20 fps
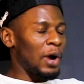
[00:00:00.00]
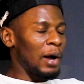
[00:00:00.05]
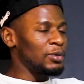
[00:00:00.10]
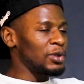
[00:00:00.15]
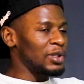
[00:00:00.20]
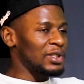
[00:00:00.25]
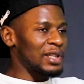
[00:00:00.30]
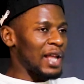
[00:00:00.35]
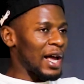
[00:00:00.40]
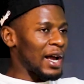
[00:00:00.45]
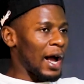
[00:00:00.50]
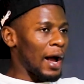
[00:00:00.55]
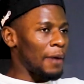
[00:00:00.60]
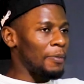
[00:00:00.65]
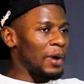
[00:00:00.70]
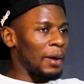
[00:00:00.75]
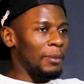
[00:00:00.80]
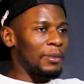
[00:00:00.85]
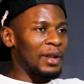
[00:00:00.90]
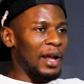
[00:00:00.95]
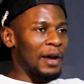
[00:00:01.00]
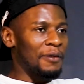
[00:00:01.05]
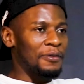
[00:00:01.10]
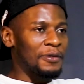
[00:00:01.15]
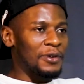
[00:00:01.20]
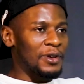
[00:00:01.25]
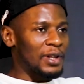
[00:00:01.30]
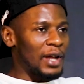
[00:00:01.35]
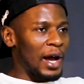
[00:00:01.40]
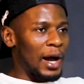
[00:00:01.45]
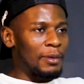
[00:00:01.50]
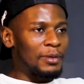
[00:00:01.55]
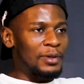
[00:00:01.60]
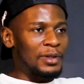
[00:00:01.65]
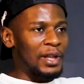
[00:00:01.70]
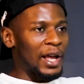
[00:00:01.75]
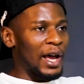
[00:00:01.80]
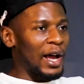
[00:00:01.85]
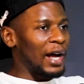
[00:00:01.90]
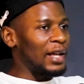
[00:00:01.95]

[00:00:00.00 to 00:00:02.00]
I'm just like happy. I'm laughing. I mean, like,